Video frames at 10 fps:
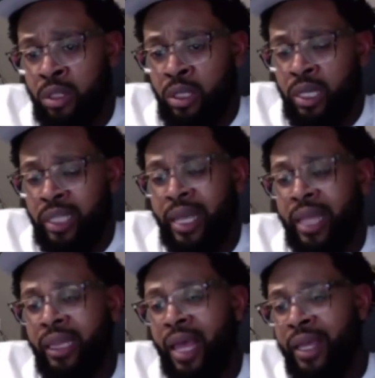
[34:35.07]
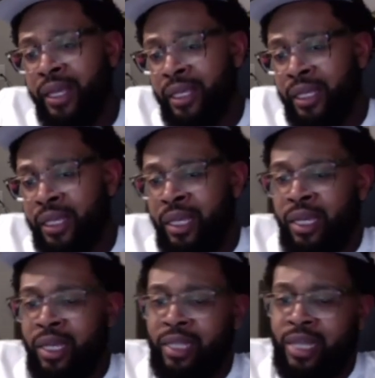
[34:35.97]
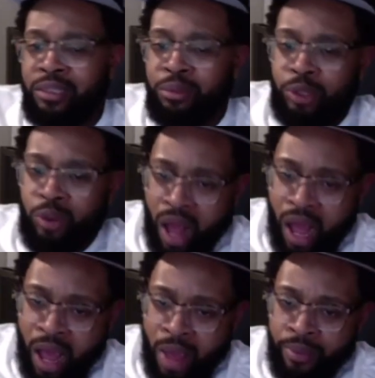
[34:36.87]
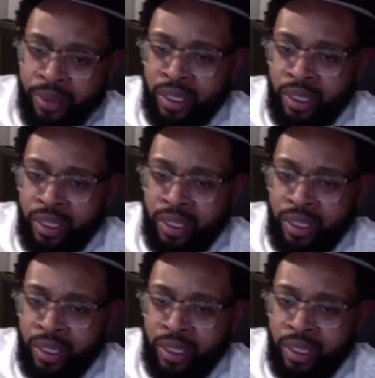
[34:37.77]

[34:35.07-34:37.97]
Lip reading: Hit that like, hit that subscribe,